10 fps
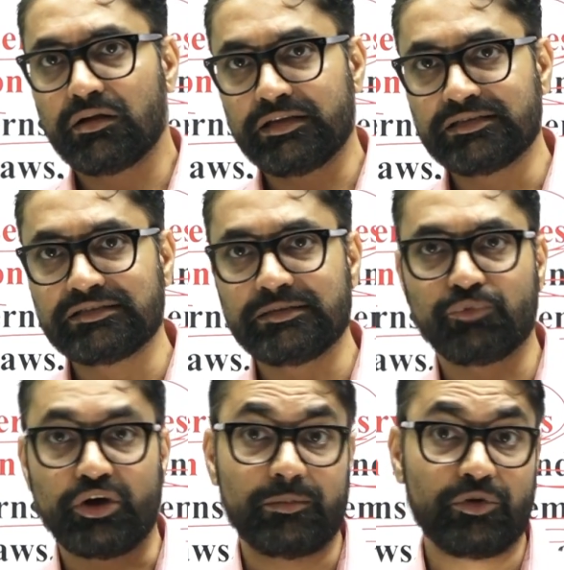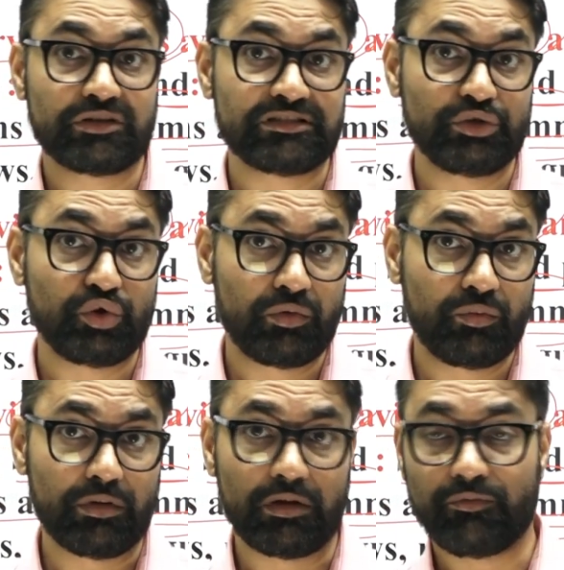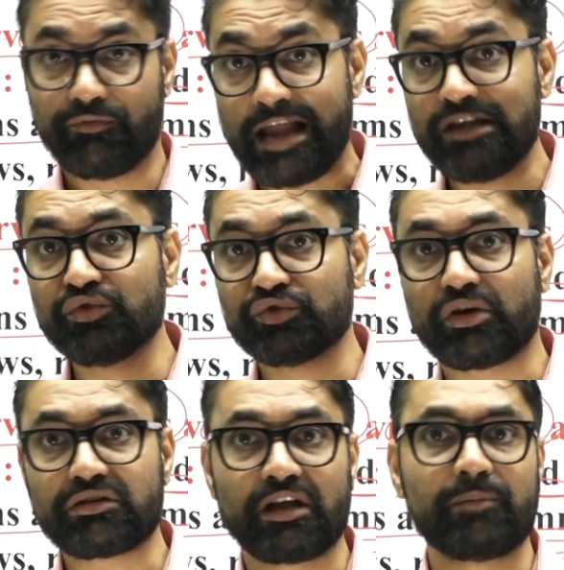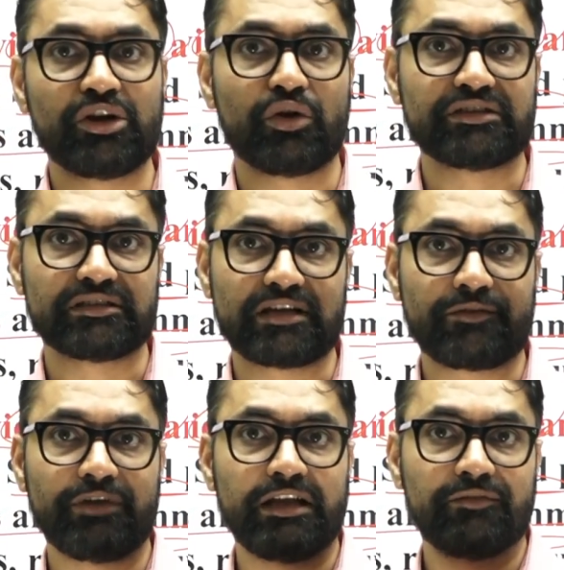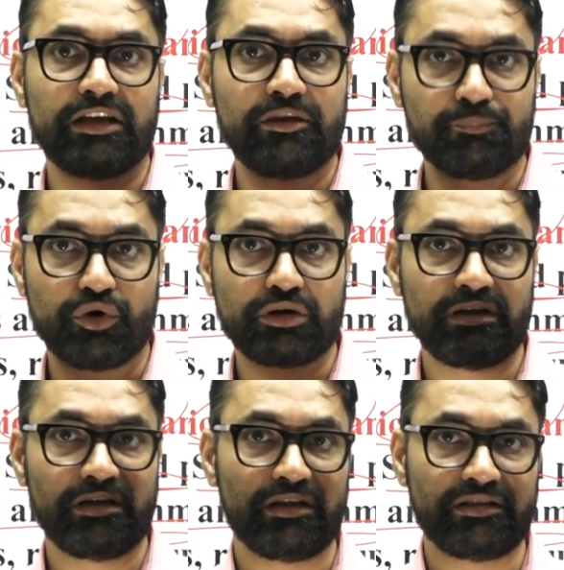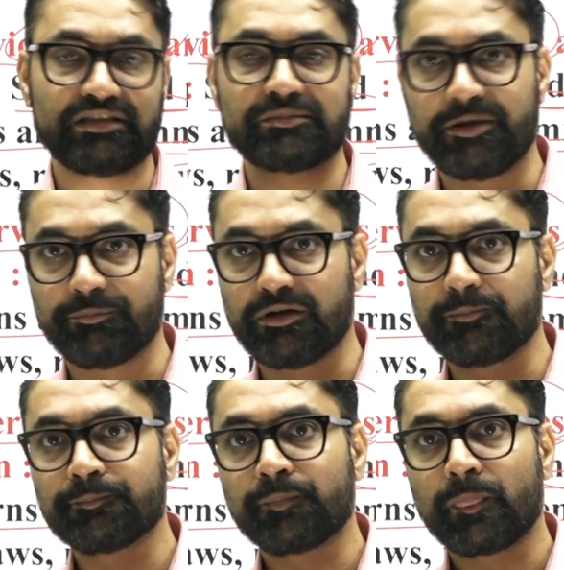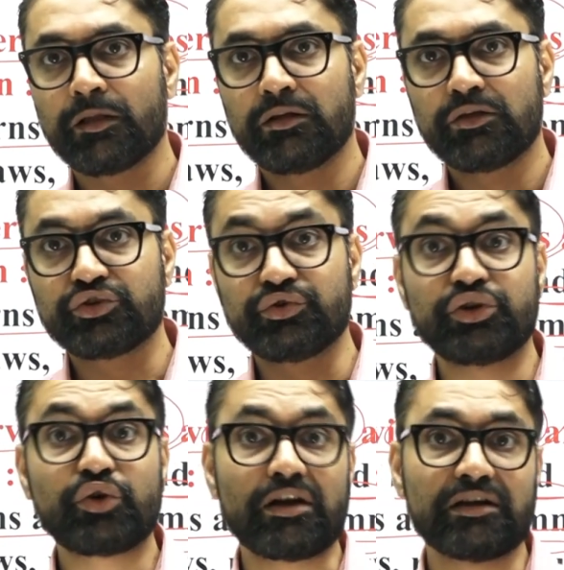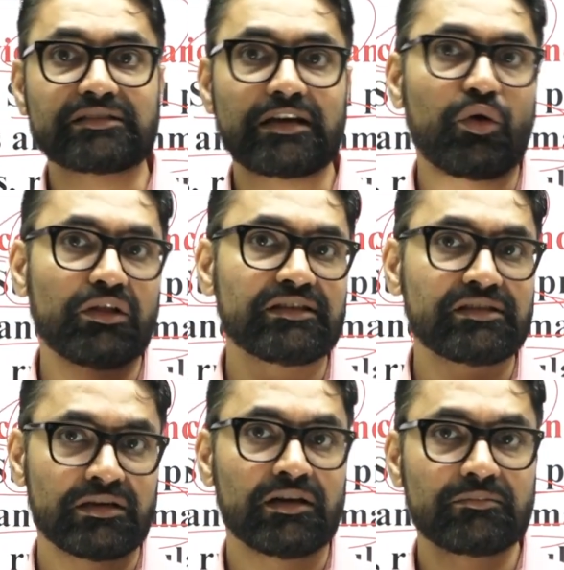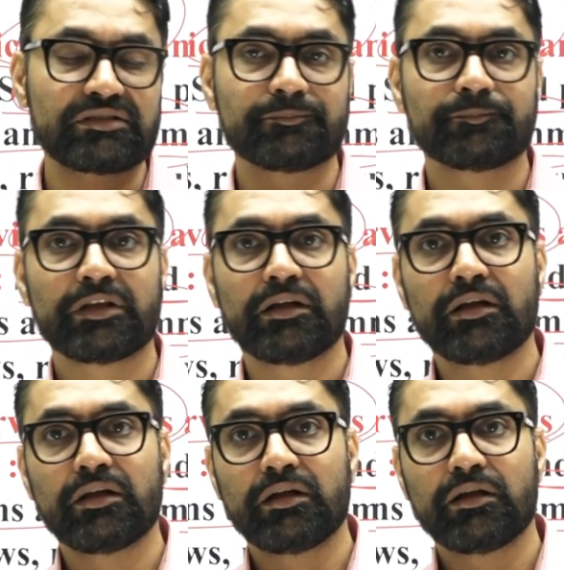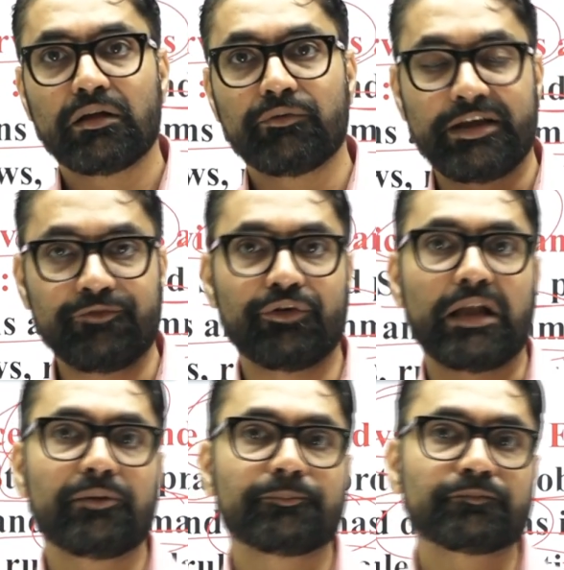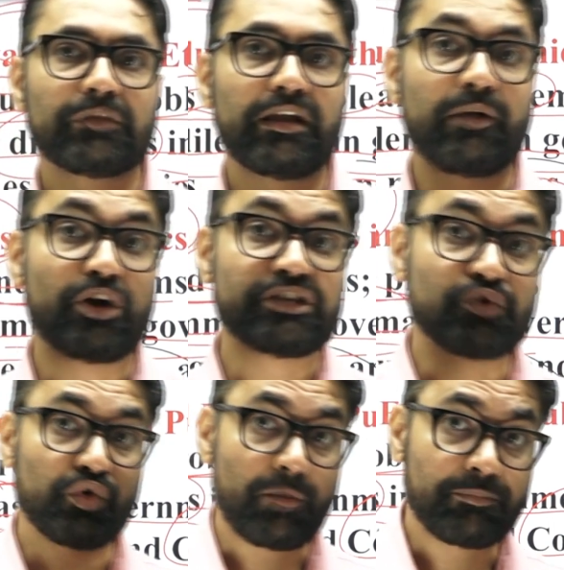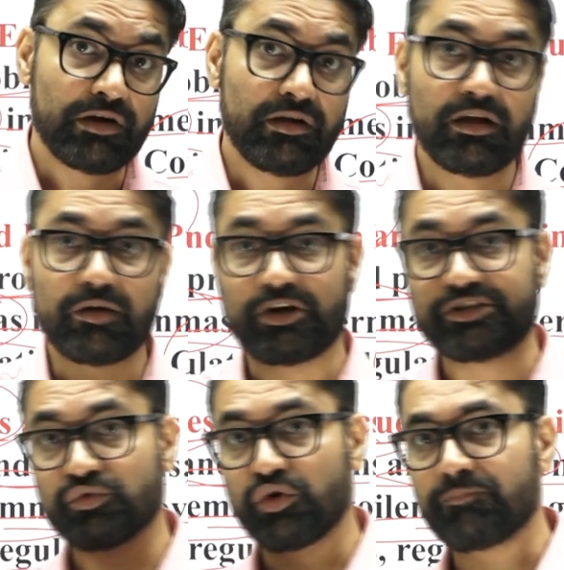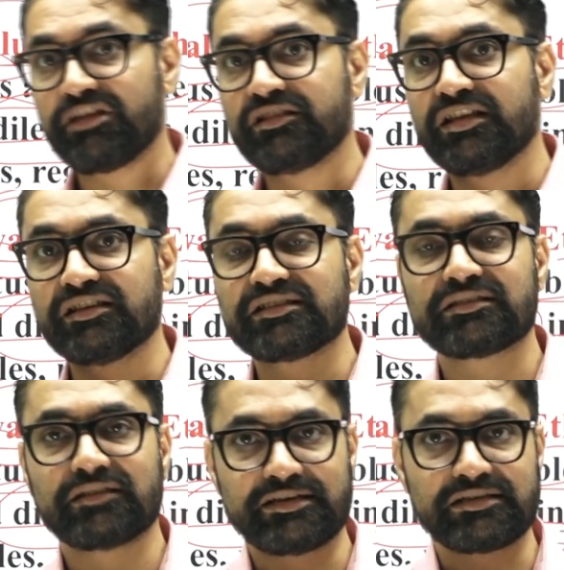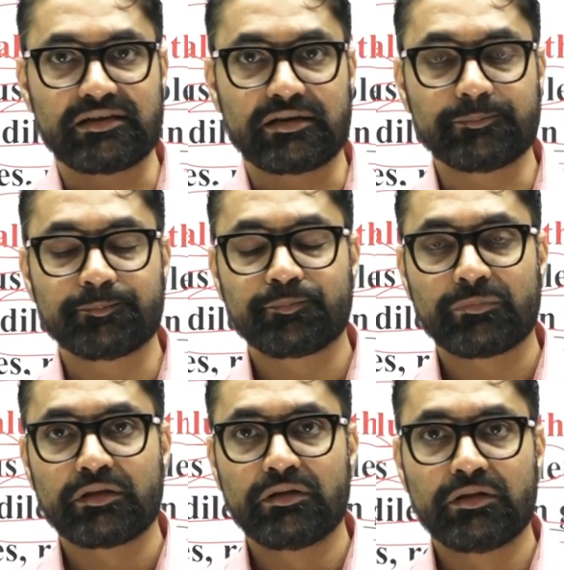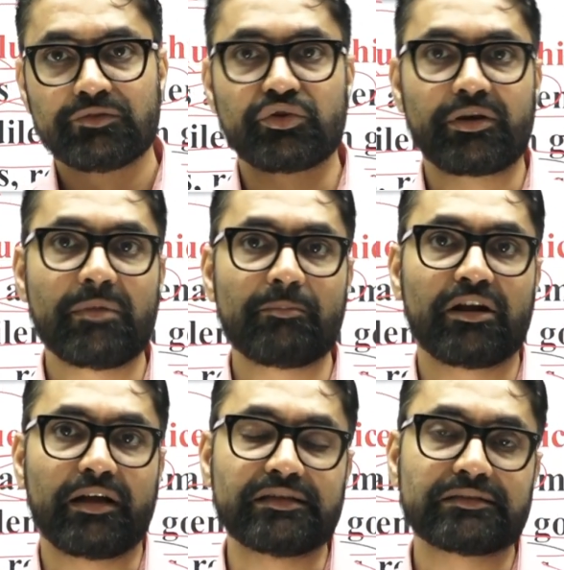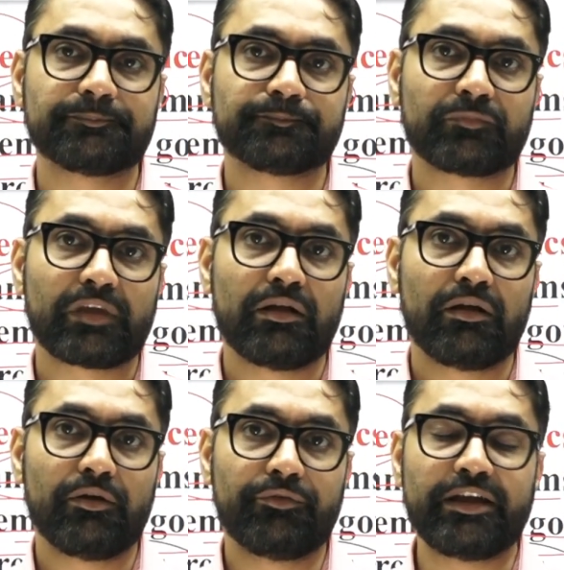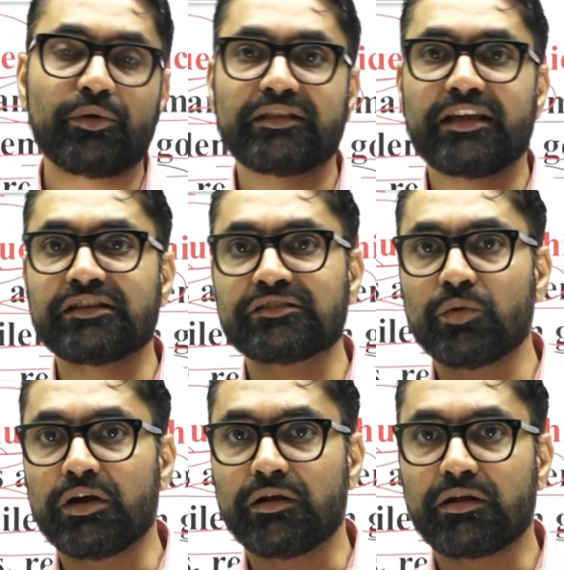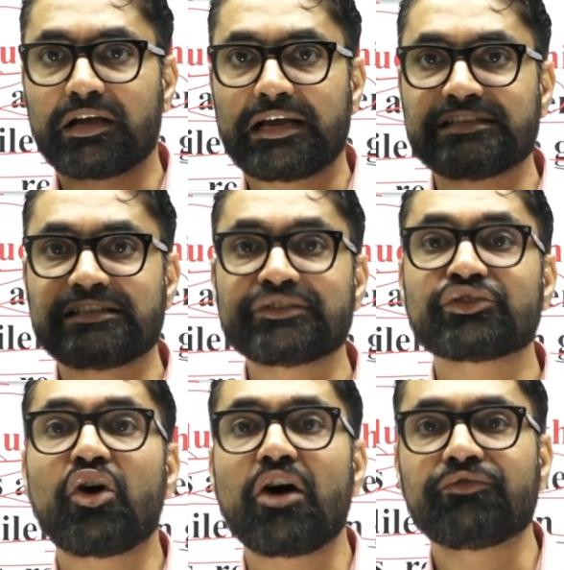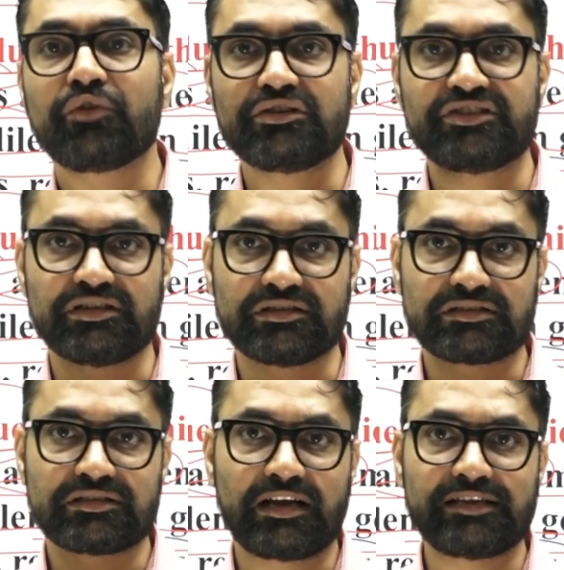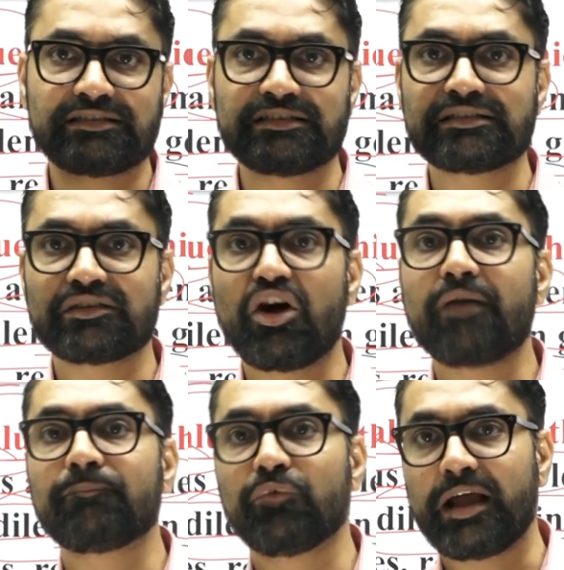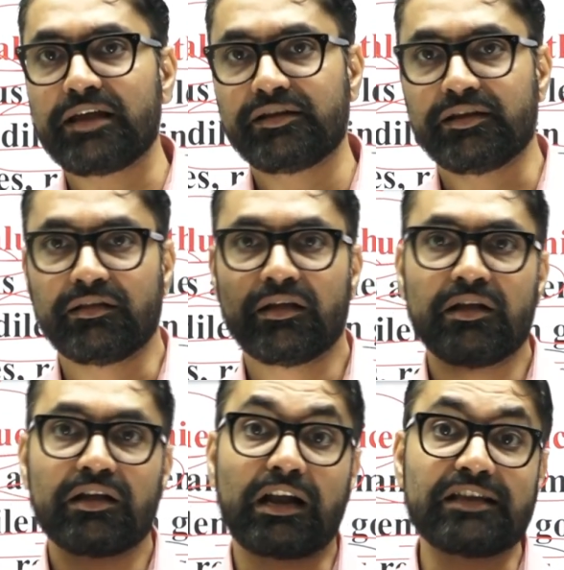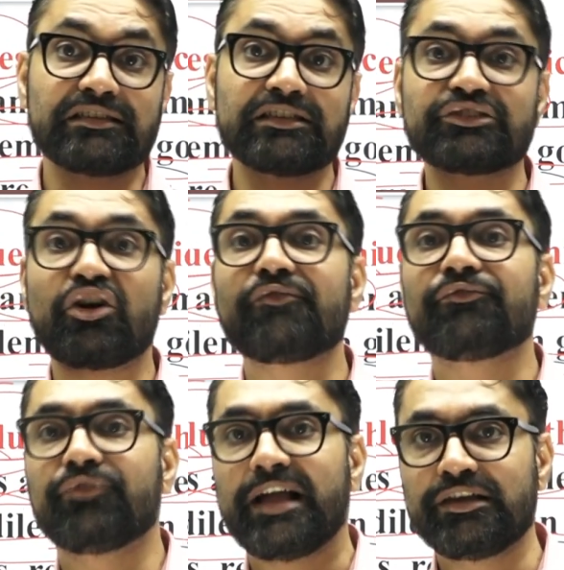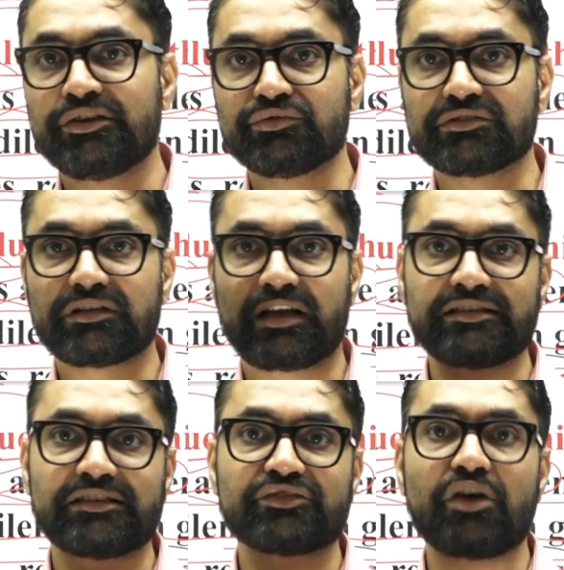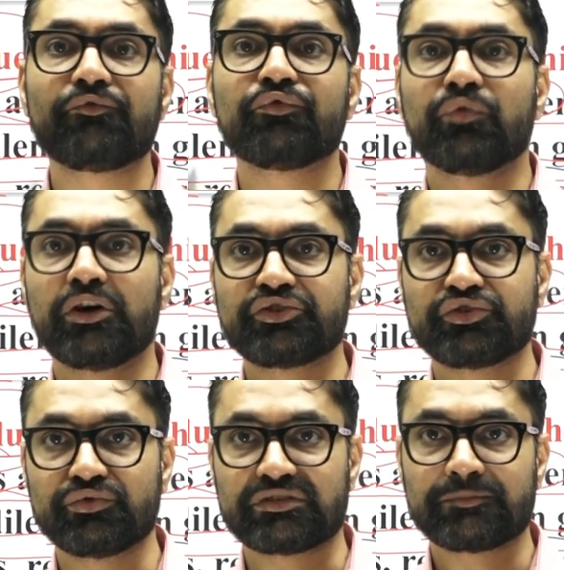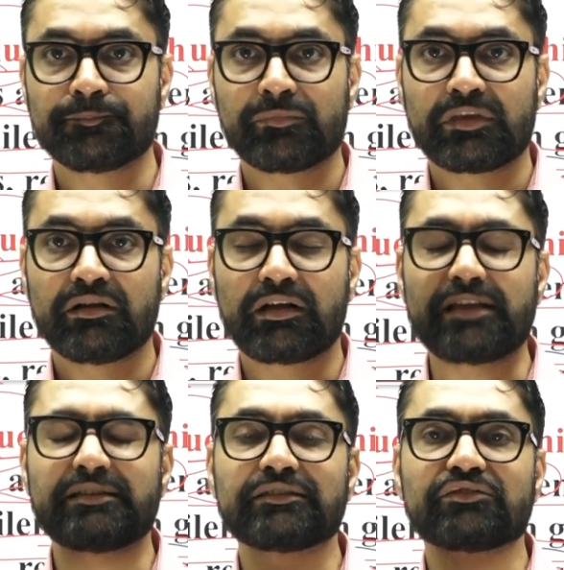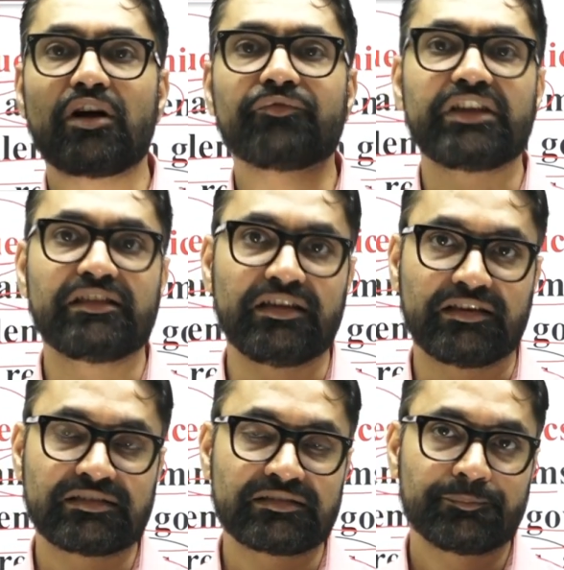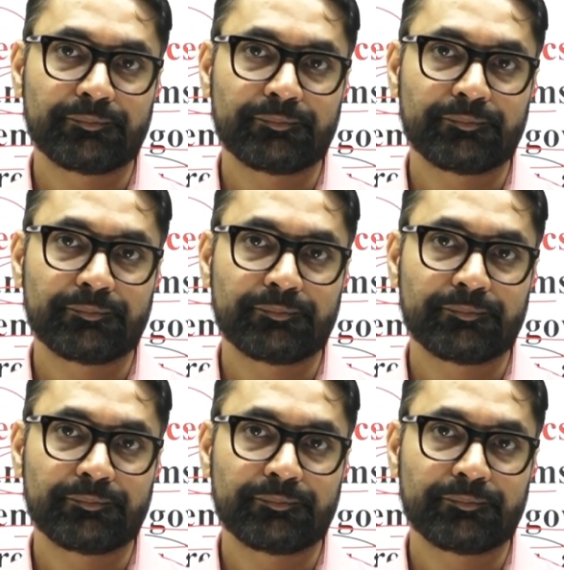easy point, because in values or terminologies are very, very important in ethics paper. So you need to understand all these terms very well, like what is of conduct, what is code of ethics, etc. So remember guys, whenever there is a word crisis of conscience, crisis of morality, crisis of values, crisis of virtues, crisis of ethics,